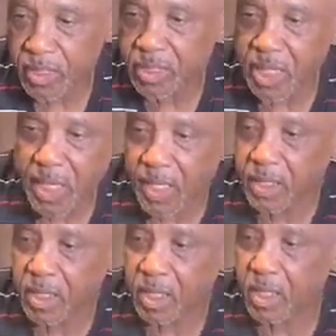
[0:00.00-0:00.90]
sign that
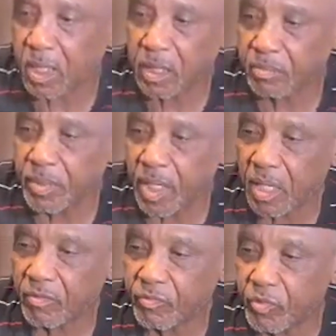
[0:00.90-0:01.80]
said colored
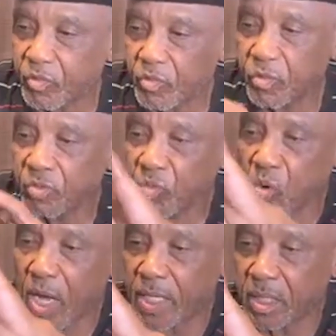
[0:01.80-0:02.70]
bathroom and
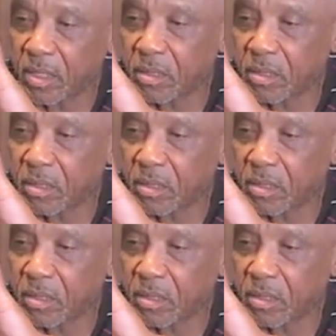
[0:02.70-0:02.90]
white.